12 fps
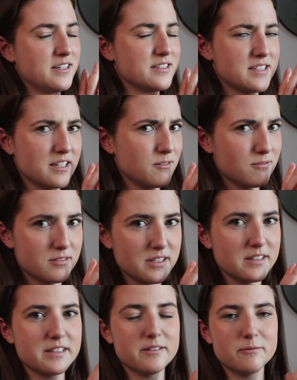It's like
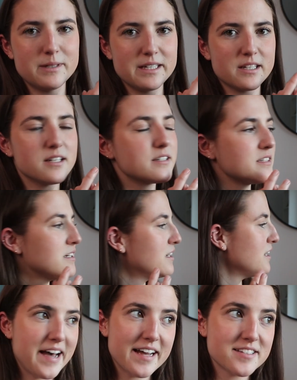really weird.
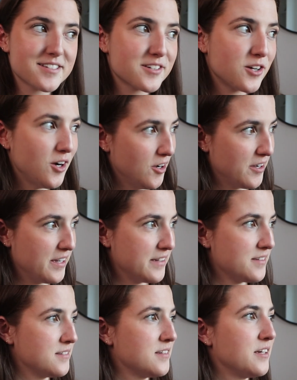Last
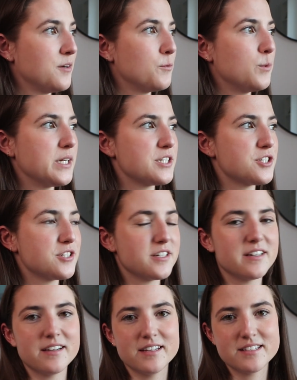con, which
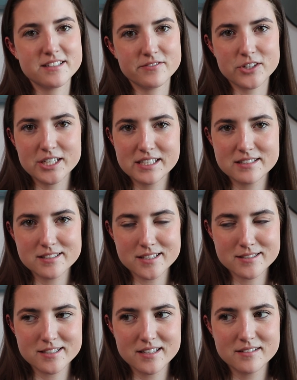isn't very
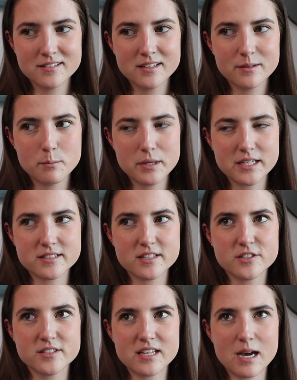consistent because it
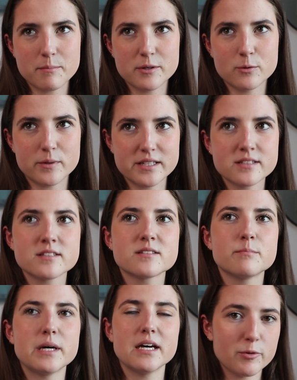just happened once,
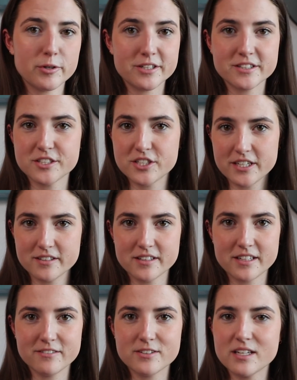but when we were on the
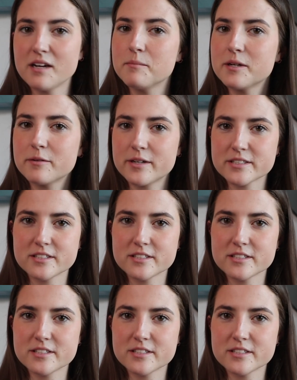chairlift at Mount